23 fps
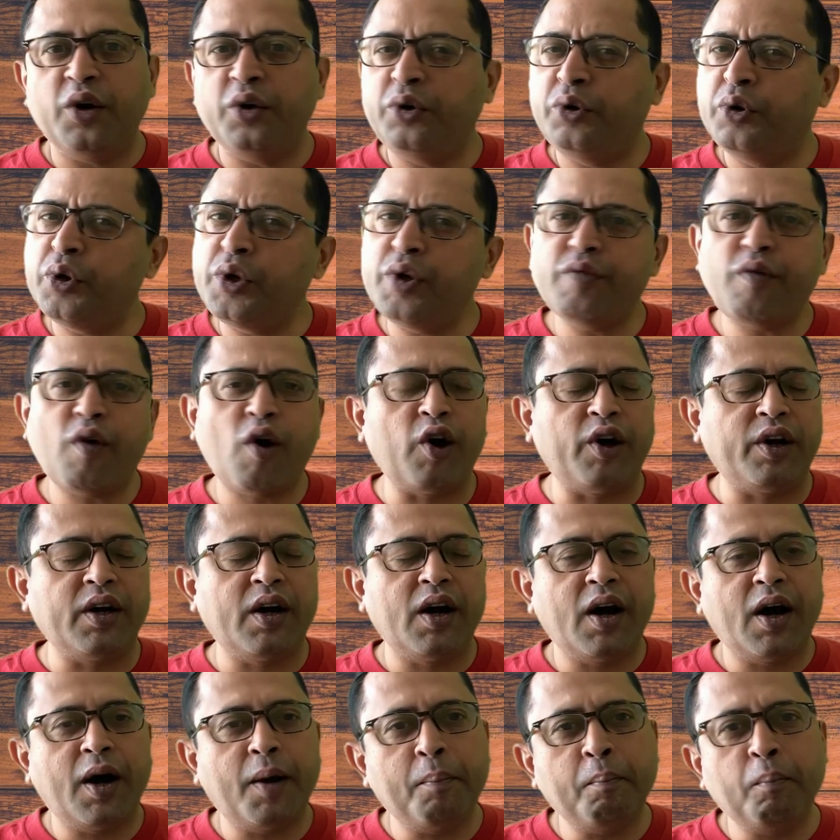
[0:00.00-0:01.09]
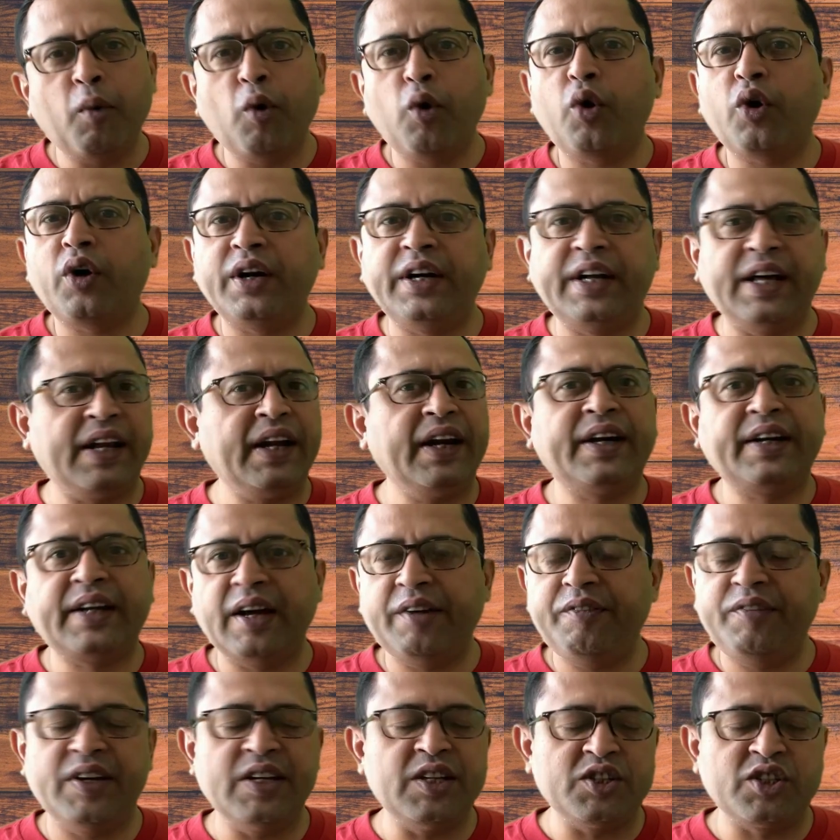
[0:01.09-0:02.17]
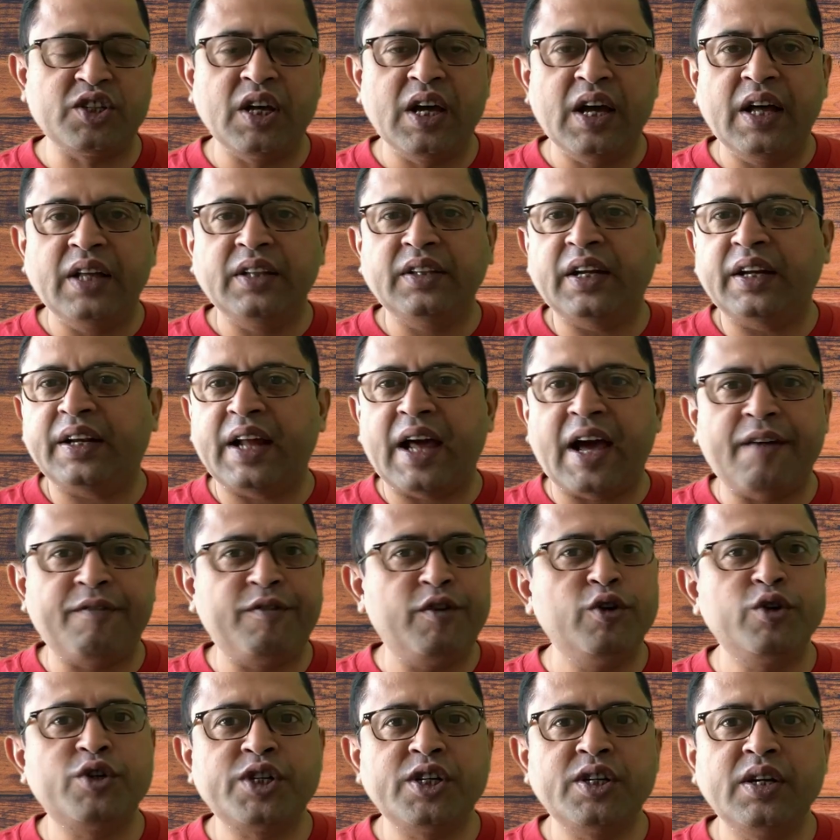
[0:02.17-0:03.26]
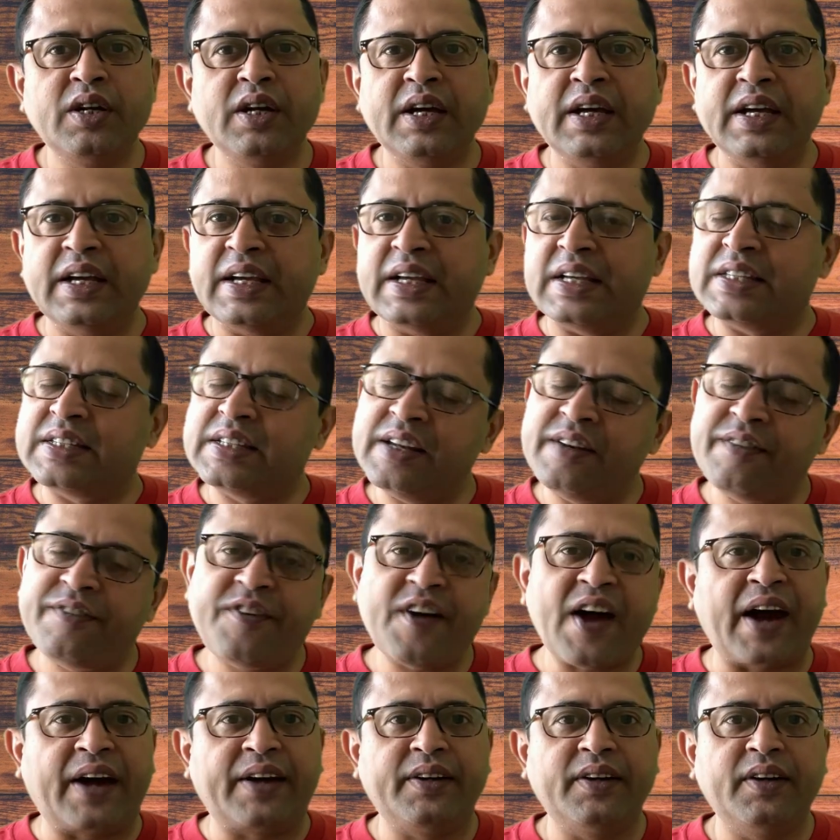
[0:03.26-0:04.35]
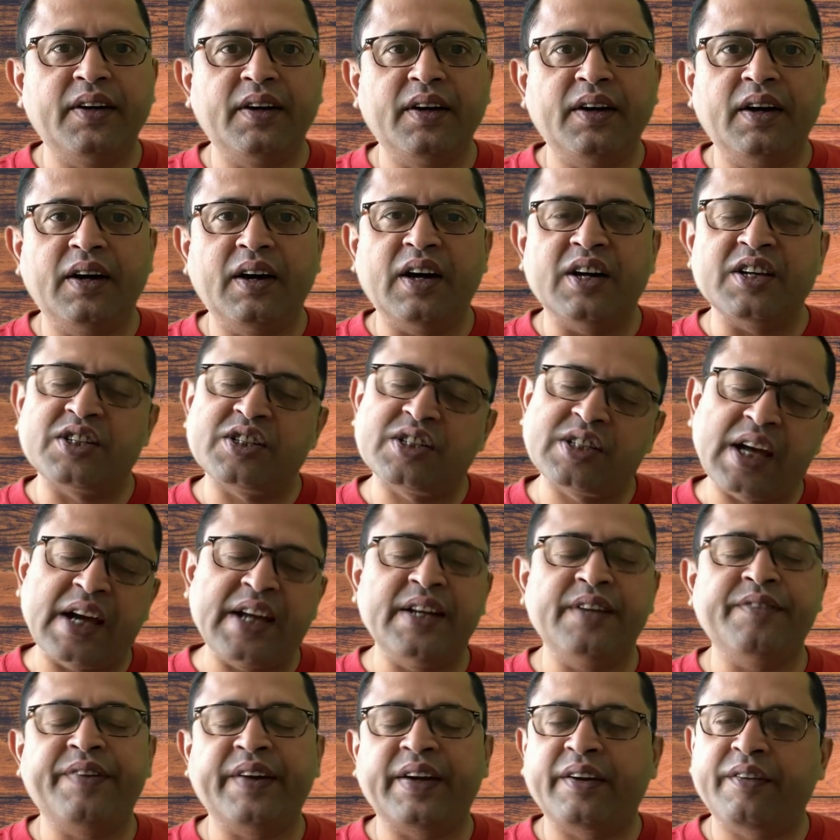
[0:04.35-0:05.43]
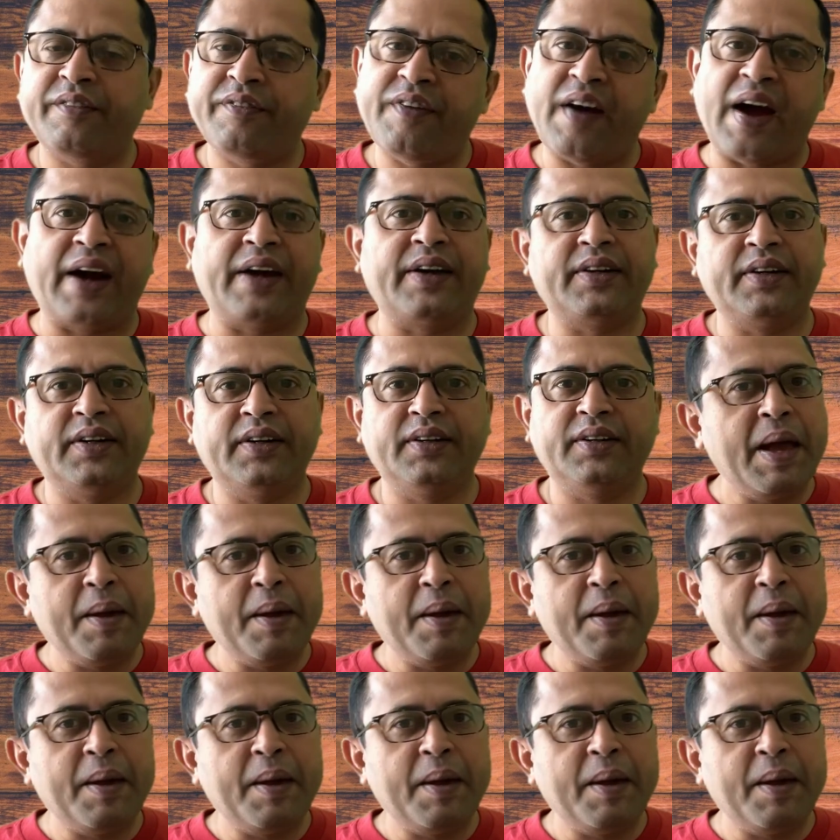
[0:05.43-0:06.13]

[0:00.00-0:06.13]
Do you want a more direct evidence that evolution is in fact a scientific fact.